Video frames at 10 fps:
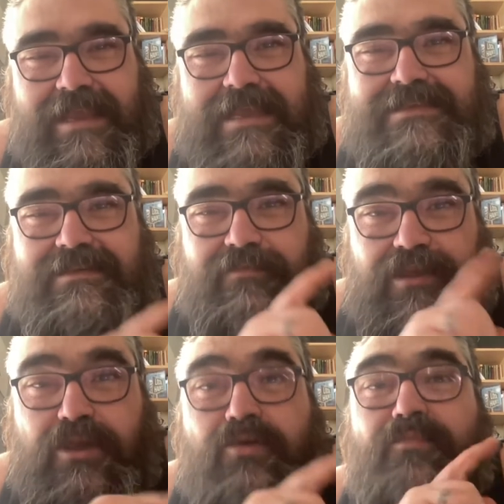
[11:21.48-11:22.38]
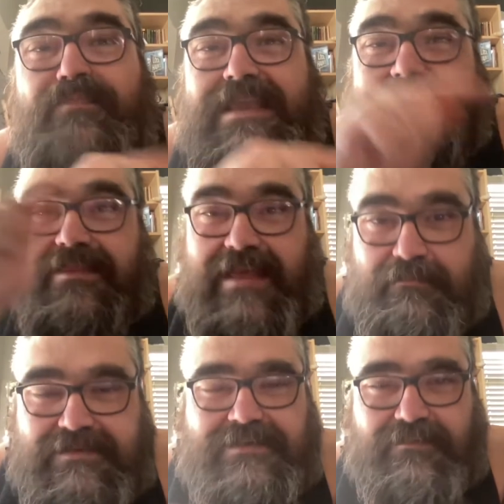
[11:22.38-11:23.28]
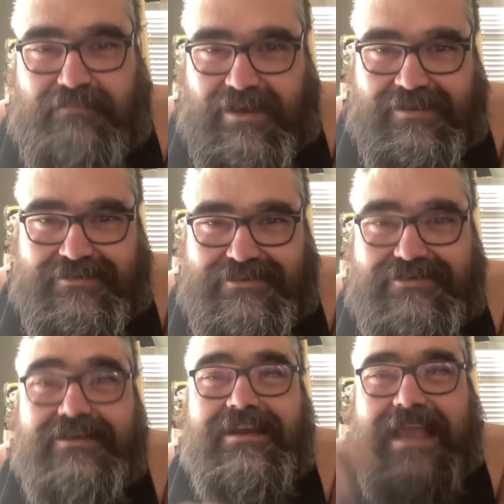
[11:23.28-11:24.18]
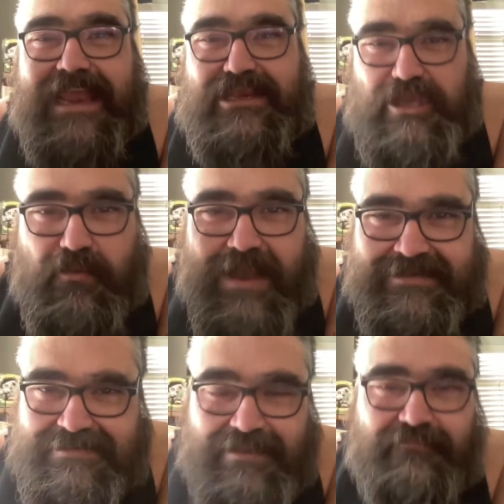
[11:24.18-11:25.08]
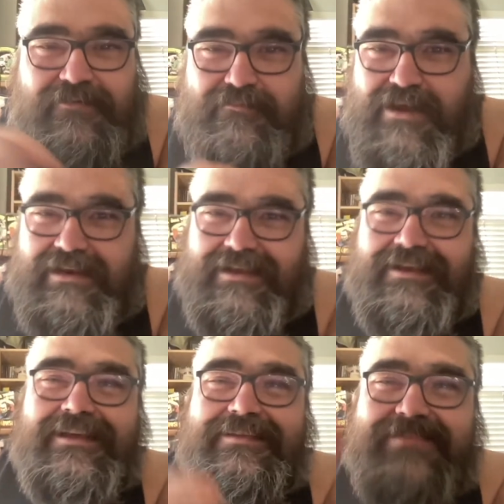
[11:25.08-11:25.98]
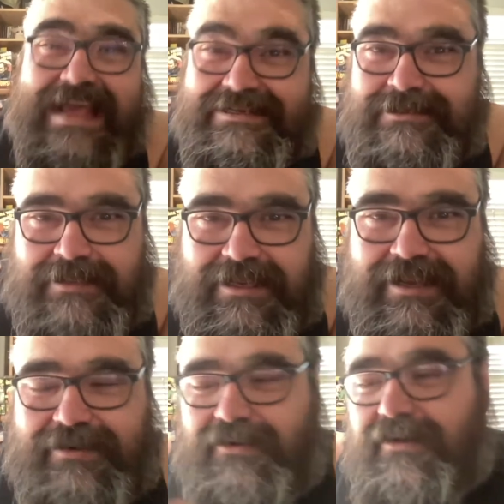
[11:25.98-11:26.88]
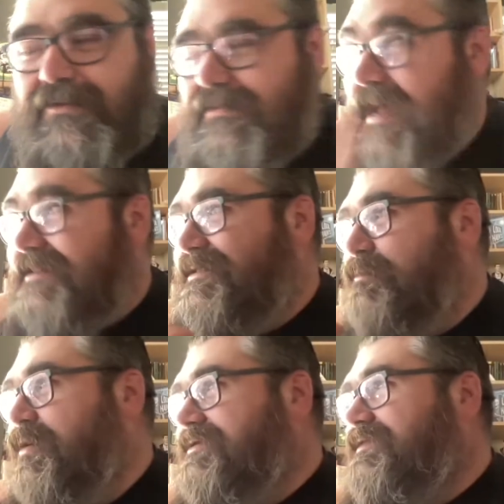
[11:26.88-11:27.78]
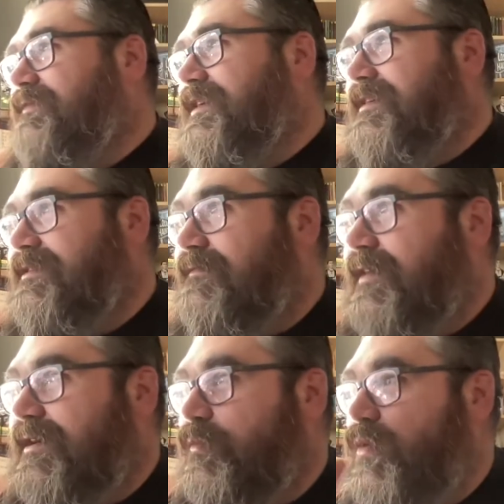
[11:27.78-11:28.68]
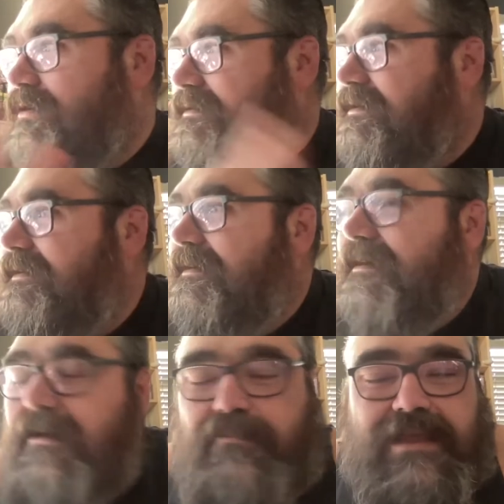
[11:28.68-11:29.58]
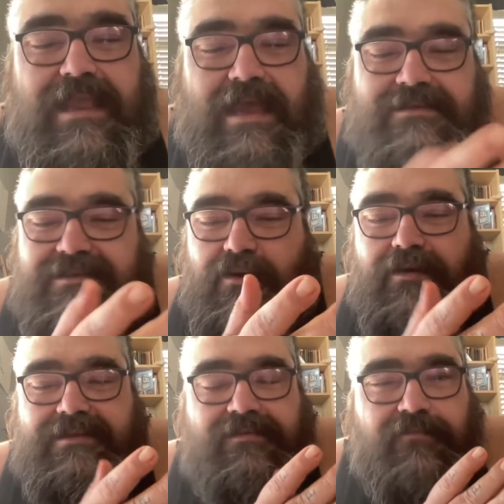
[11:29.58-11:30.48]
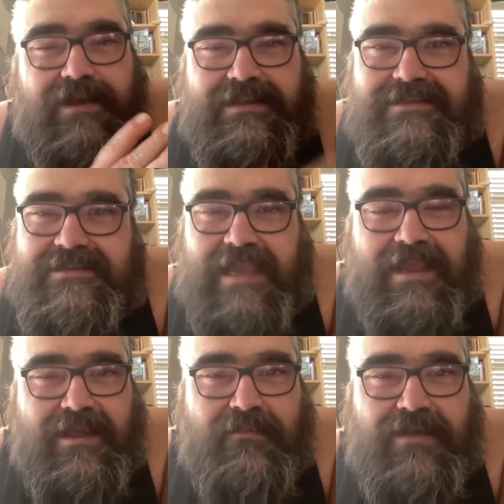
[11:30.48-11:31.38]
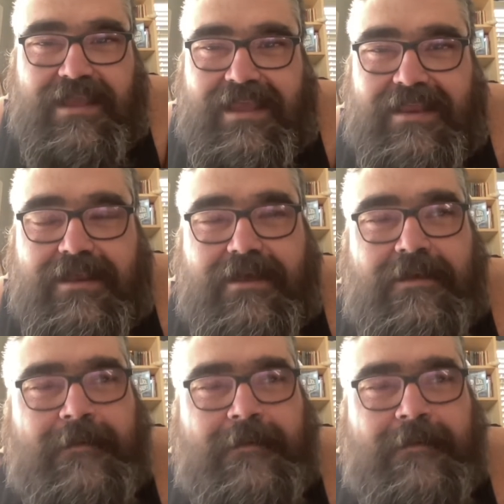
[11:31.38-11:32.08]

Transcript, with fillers: is if you beat them to the punch and you ask them for money. That's the kicker. That's the most fun in the fucking world. But yeah, so it's a fucking scam, and